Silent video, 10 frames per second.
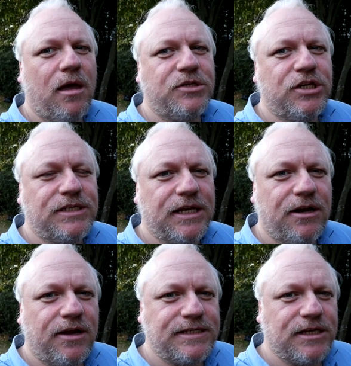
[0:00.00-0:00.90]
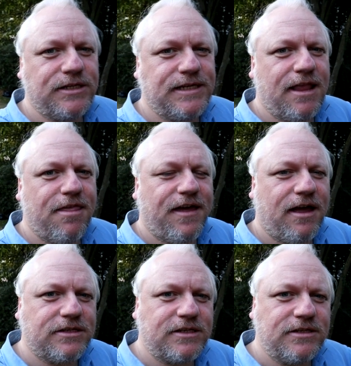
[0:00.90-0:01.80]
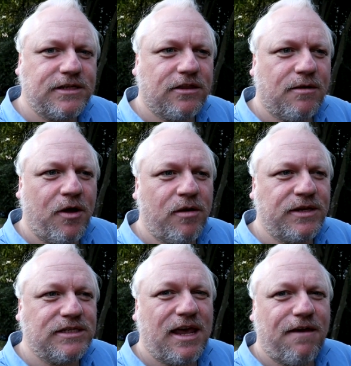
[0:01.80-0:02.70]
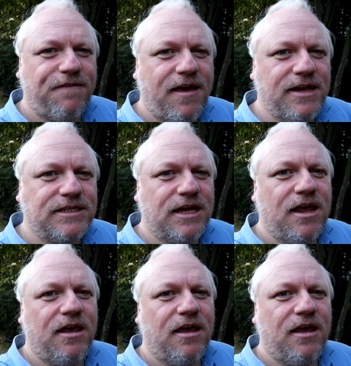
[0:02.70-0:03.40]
I'm shooting at ISO 10,000 at the moment, f8,